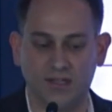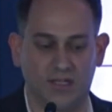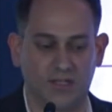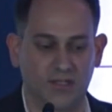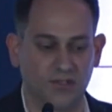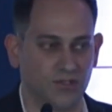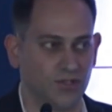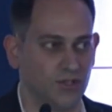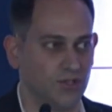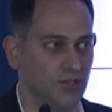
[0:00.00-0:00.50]

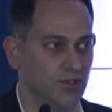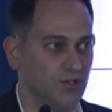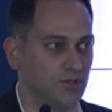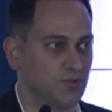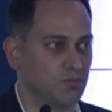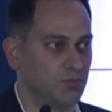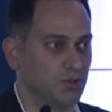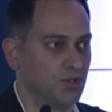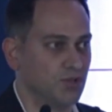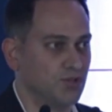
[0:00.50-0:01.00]
Do you use
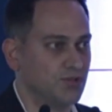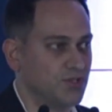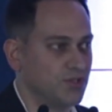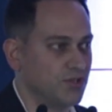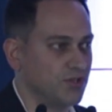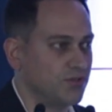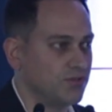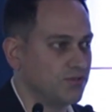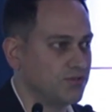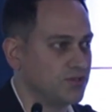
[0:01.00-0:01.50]

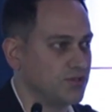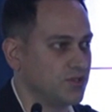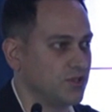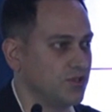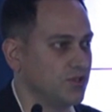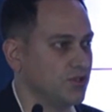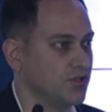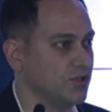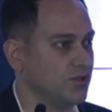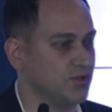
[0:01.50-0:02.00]
Bluetooth? Do you
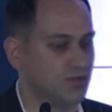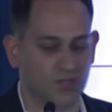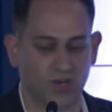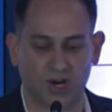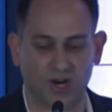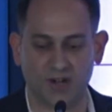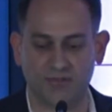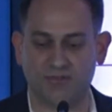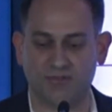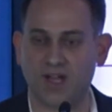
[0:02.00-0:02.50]
use
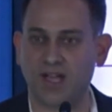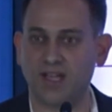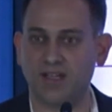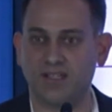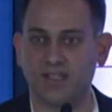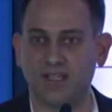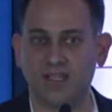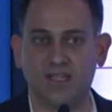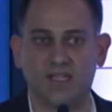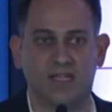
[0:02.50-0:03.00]

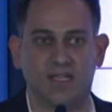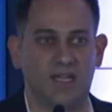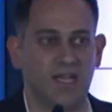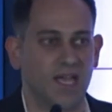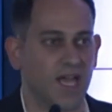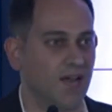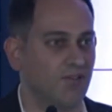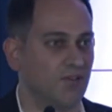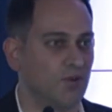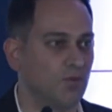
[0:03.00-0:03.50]
RFID?
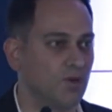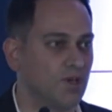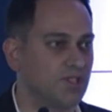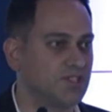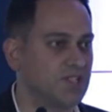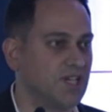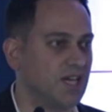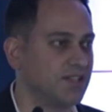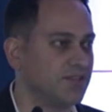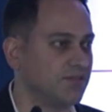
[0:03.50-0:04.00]
Everyone's
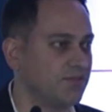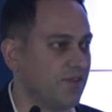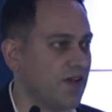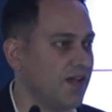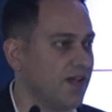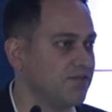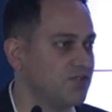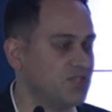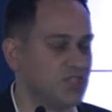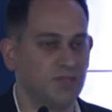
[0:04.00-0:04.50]
got the
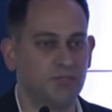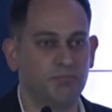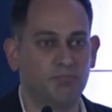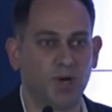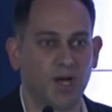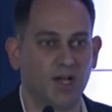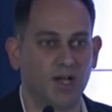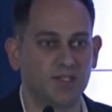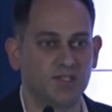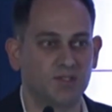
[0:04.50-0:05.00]
5G
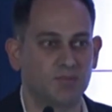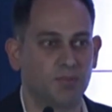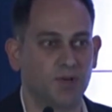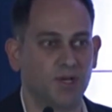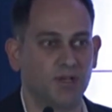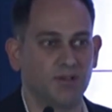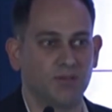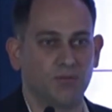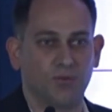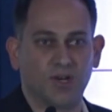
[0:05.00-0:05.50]
buzz,
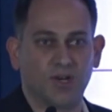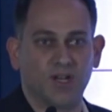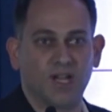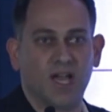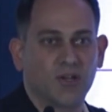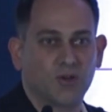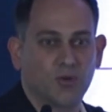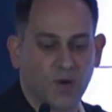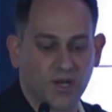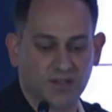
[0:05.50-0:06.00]
but we're
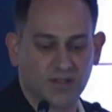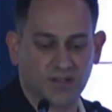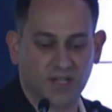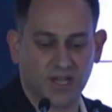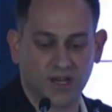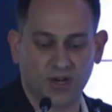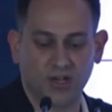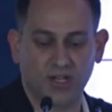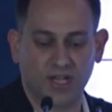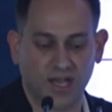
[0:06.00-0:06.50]
not quite
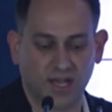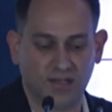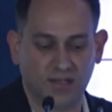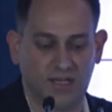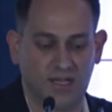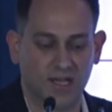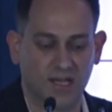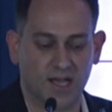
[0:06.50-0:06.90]
there yet.